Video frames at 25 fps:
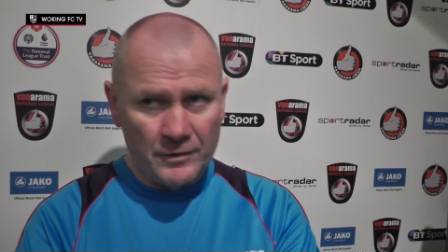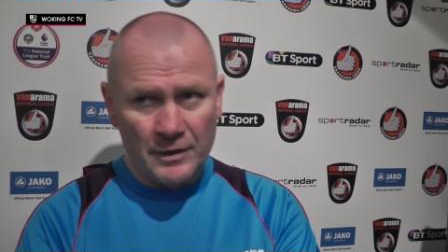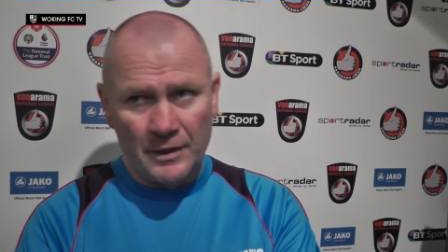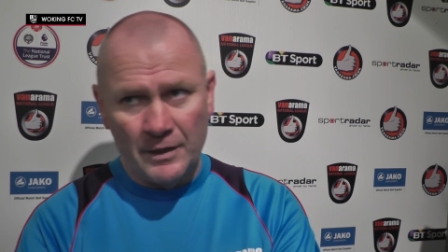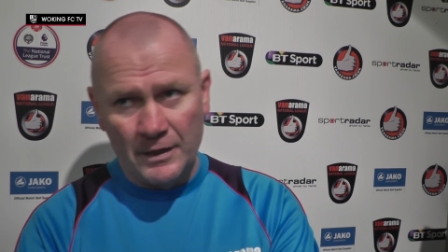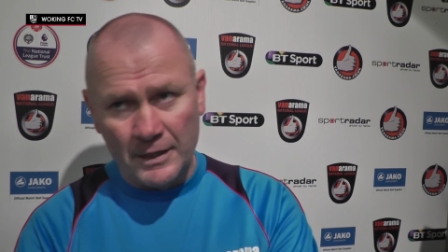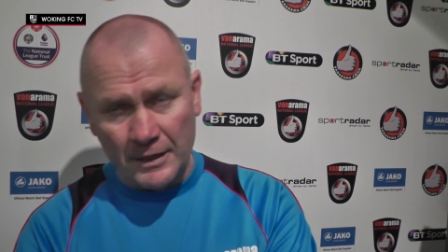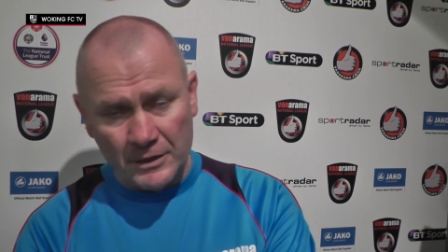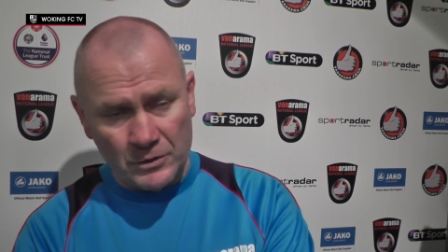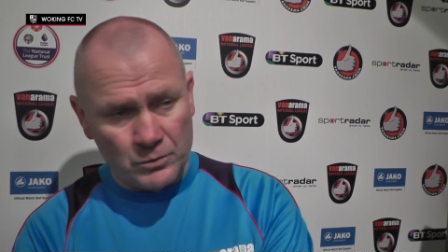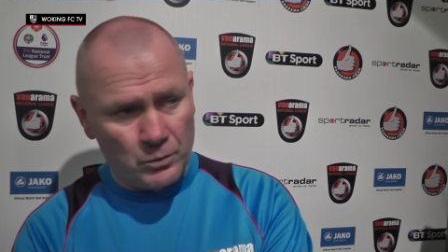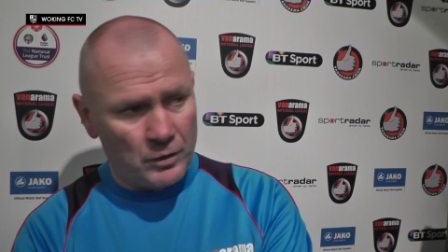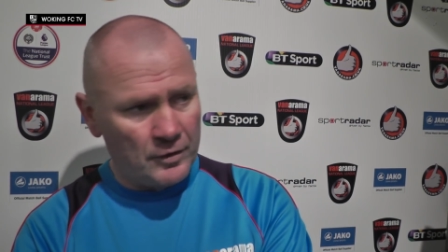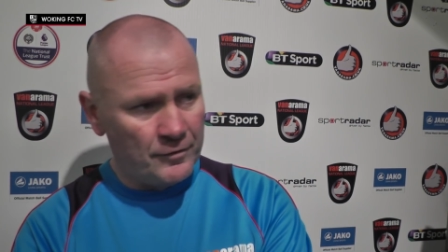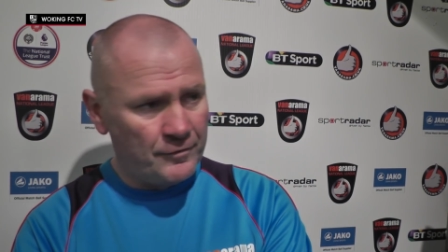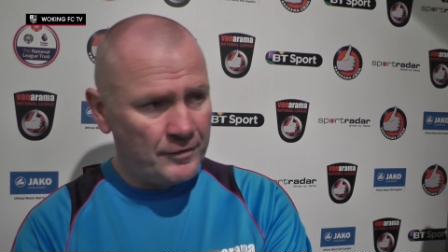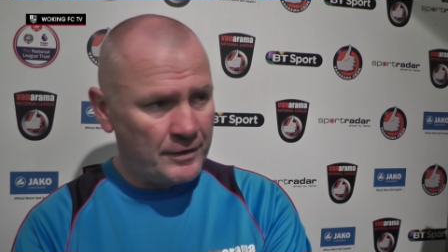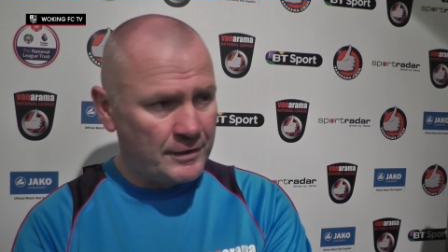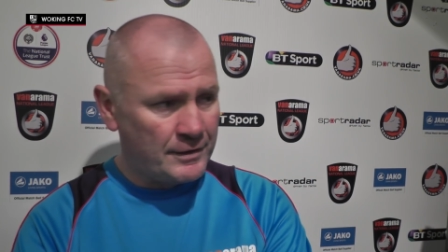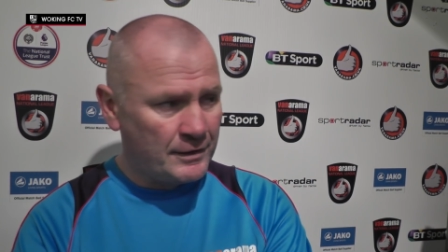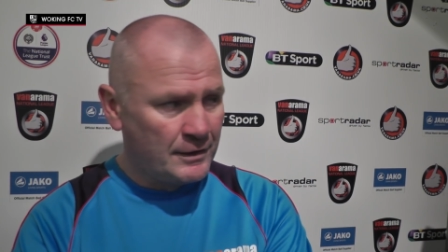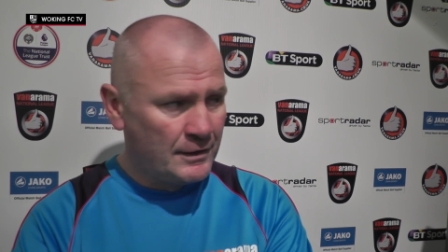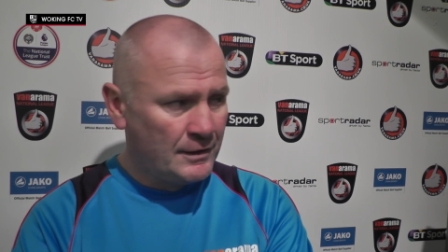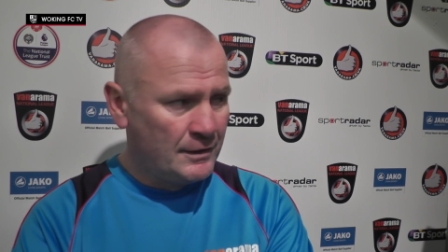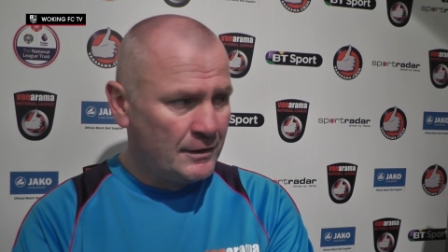against
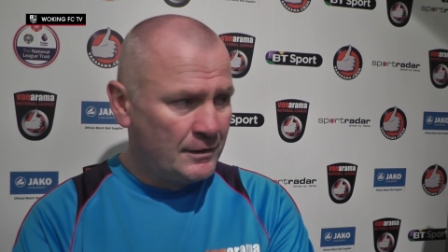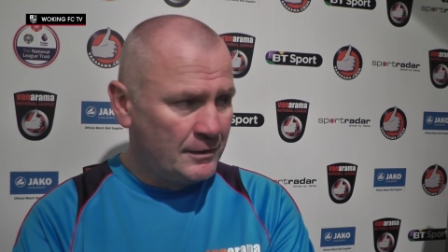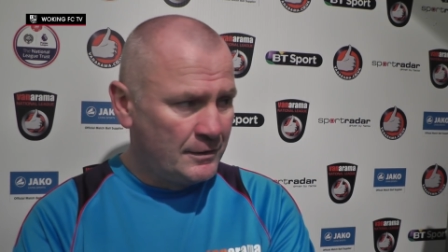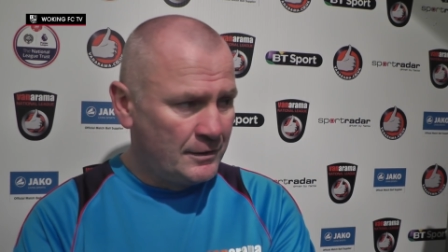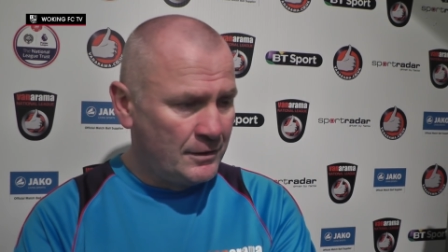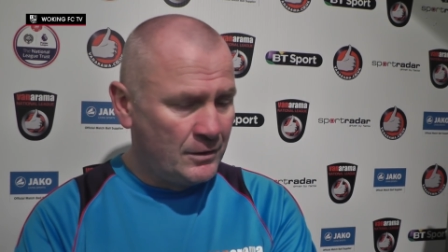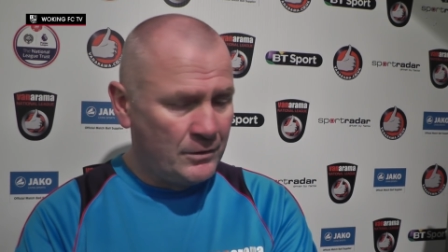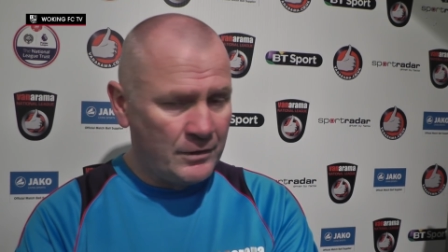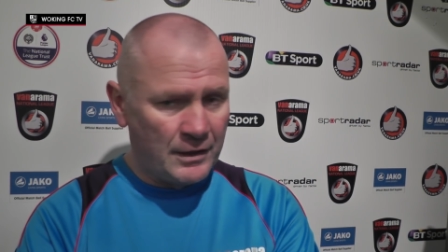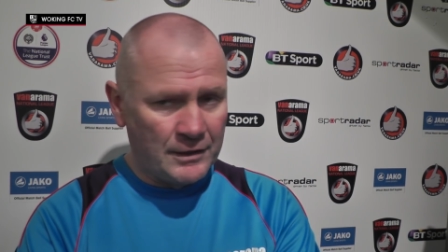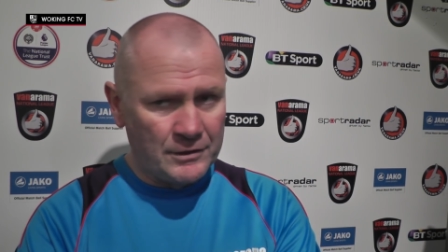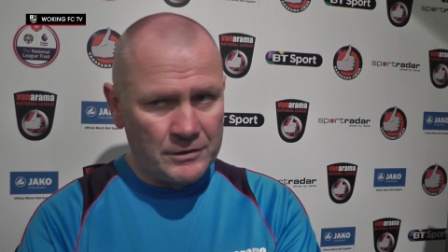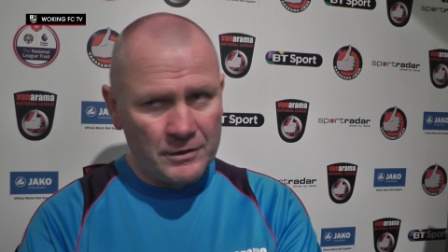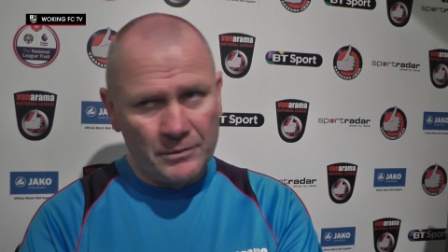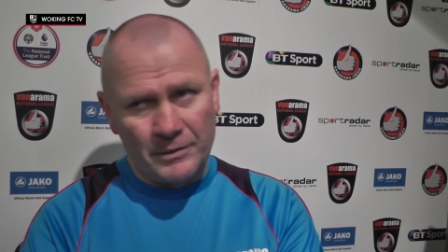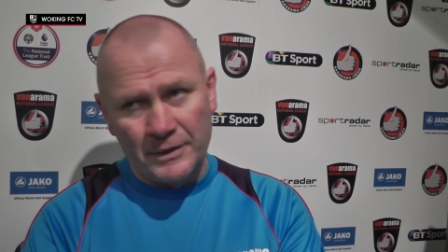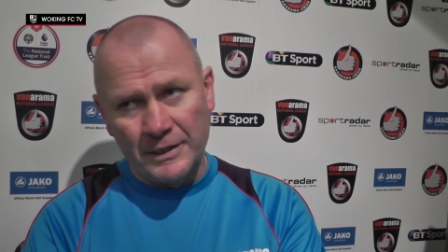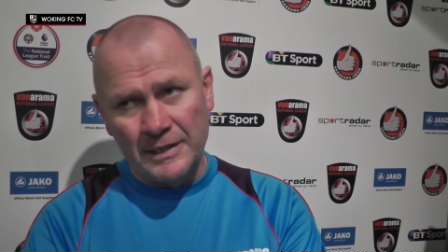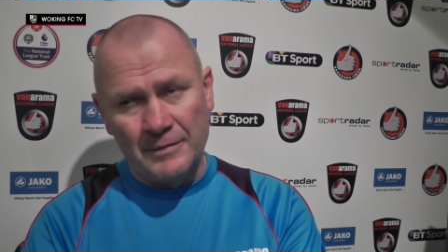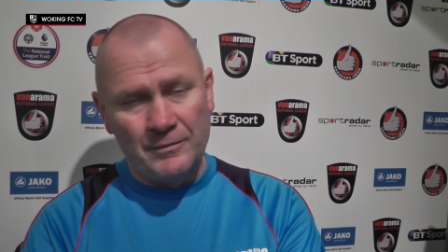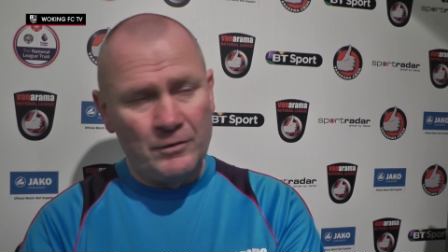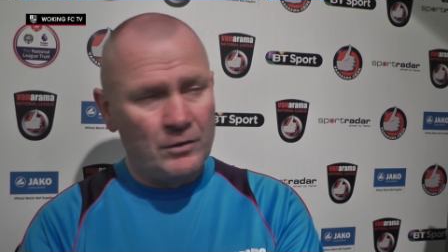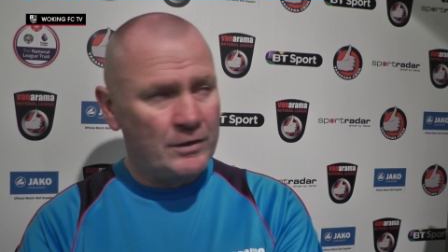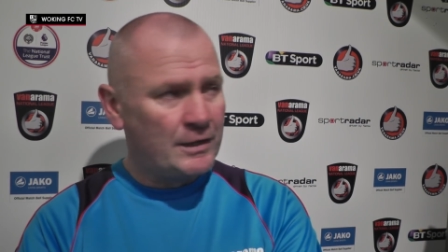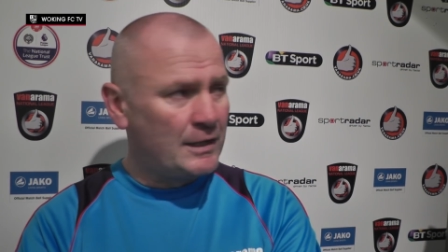Watford no, I don't
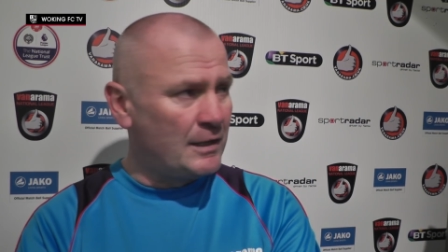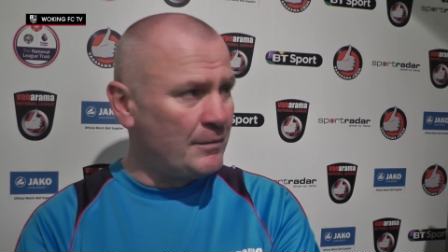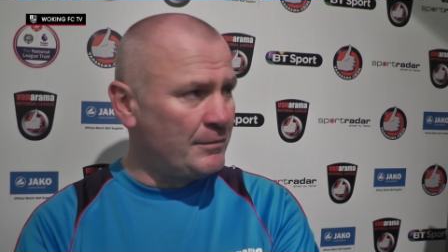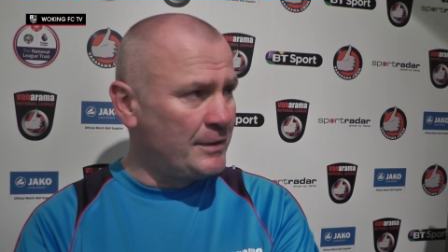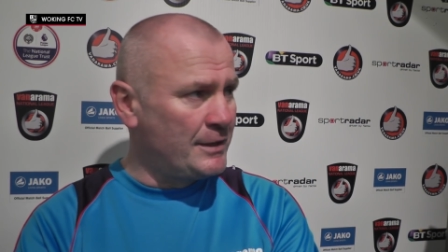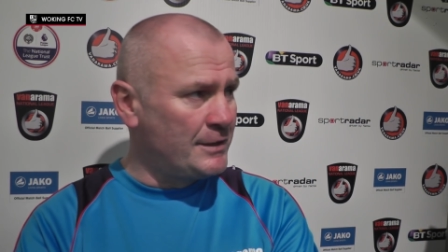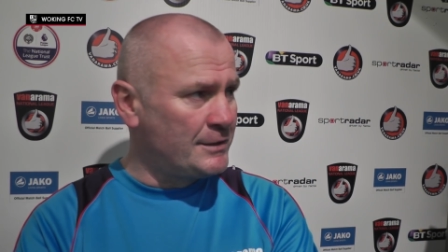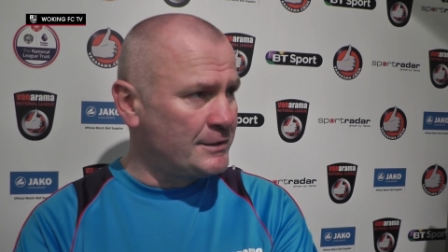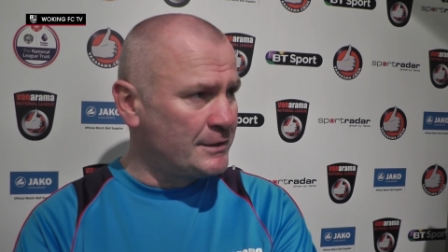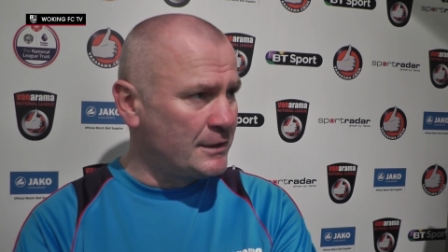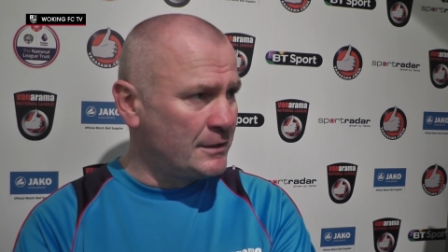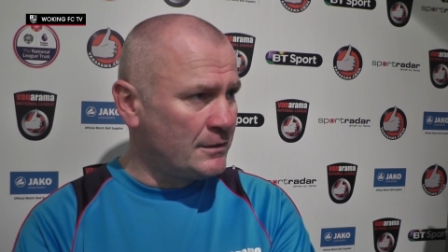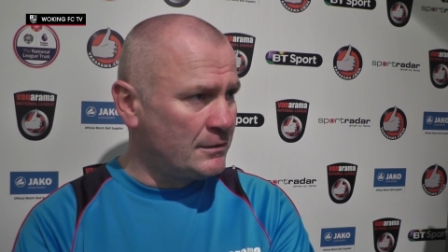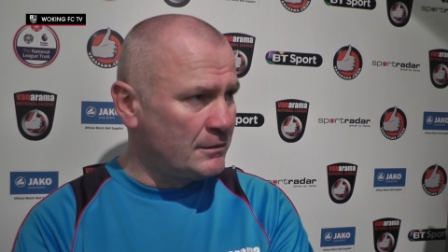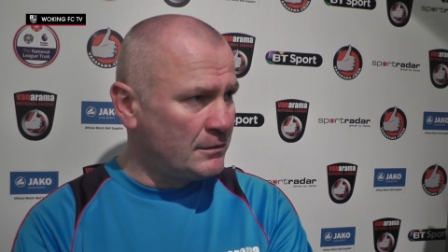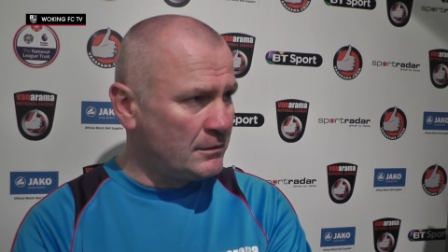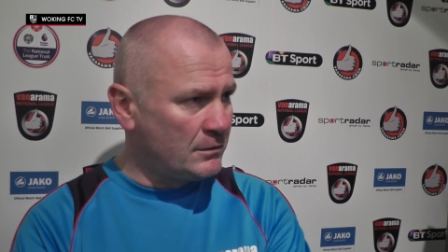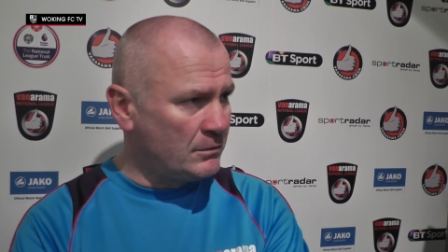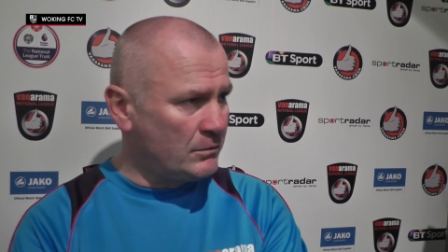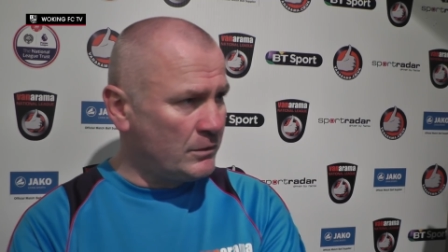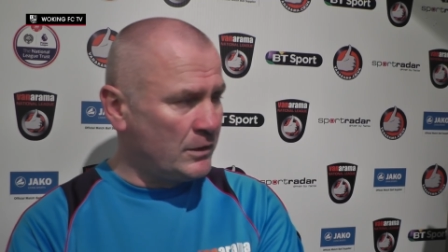want them looking at me and saying,